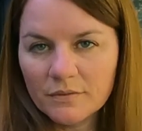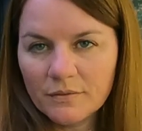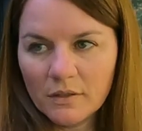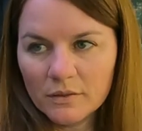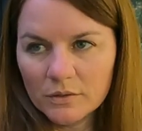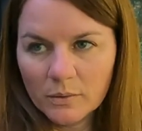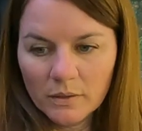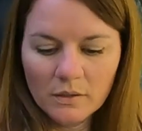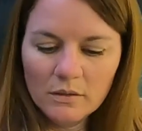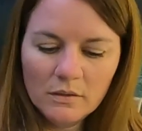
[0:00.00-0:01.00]
to fall in the
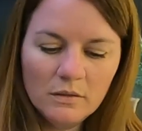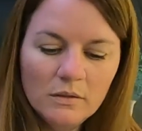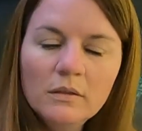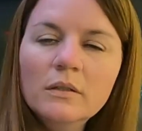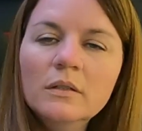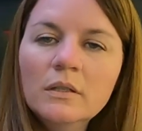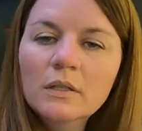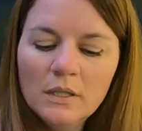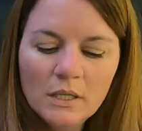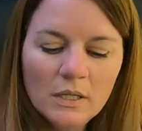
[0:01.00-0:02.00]
toilet.
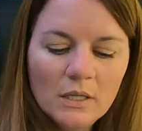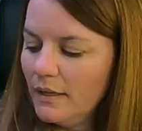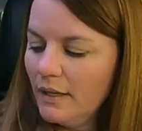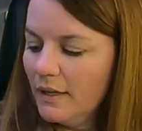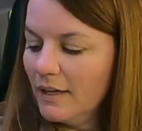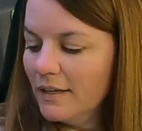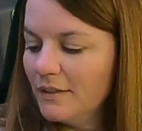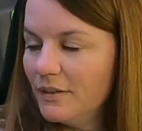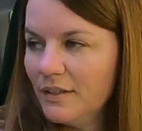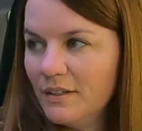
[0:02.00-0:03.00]

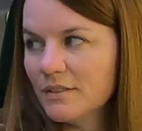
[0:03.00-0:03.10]
And